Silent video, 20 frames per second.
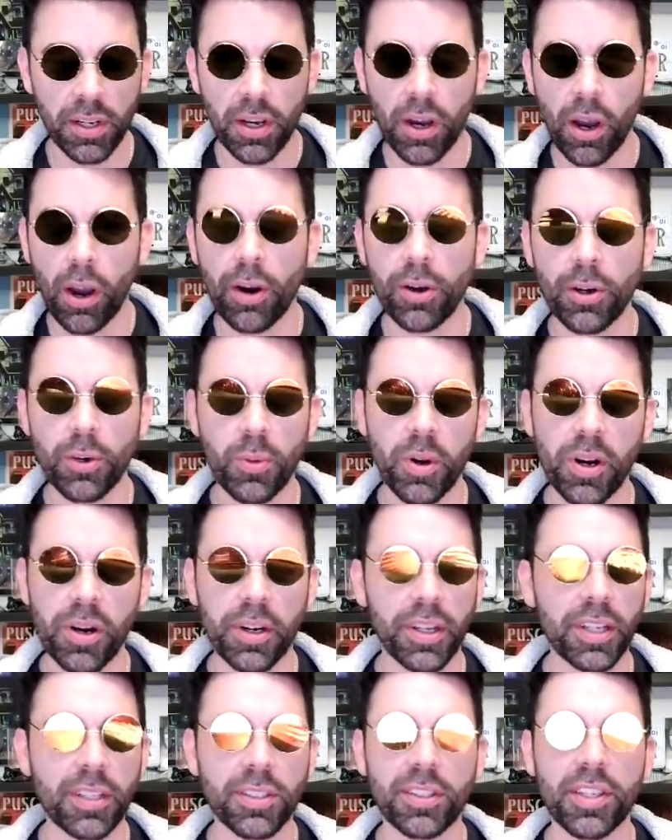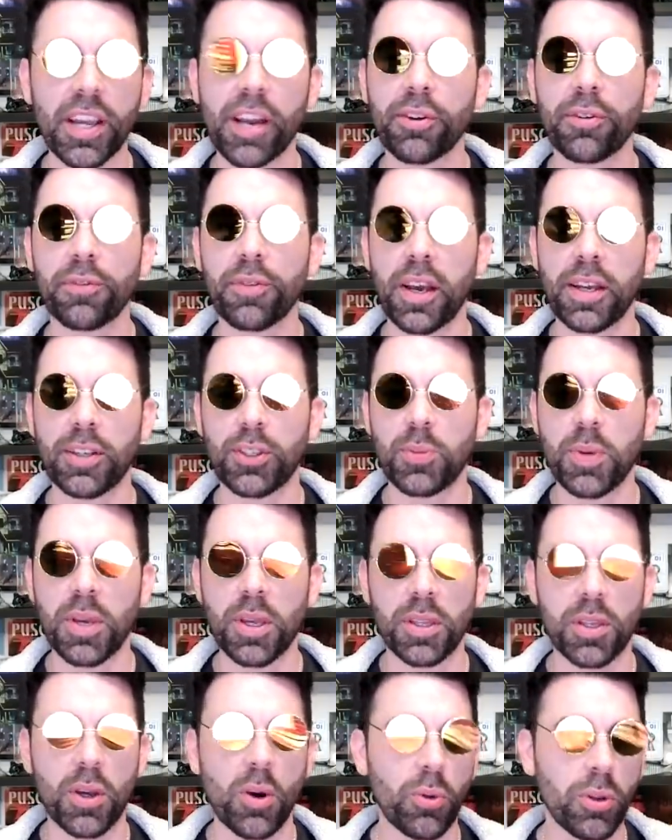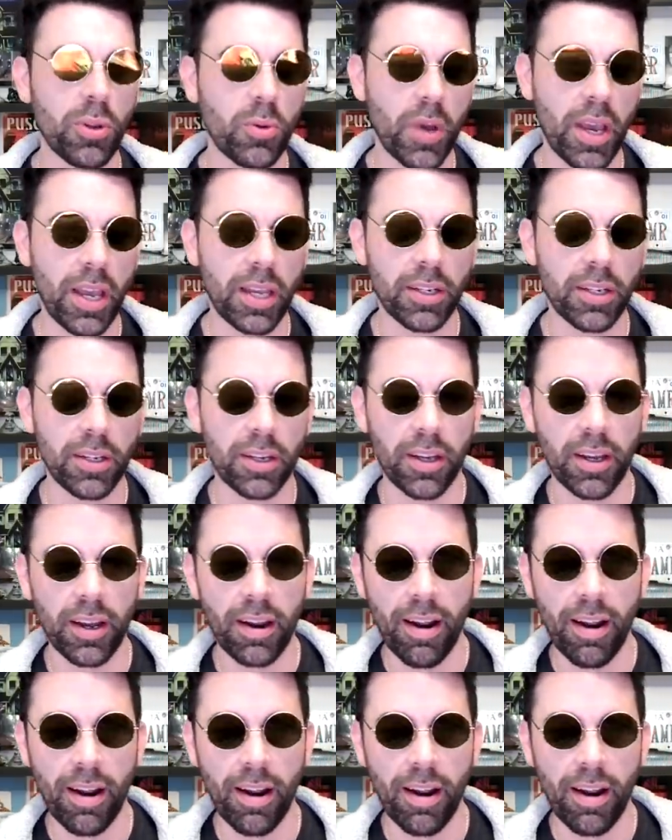hard work and sacrifice being the only way to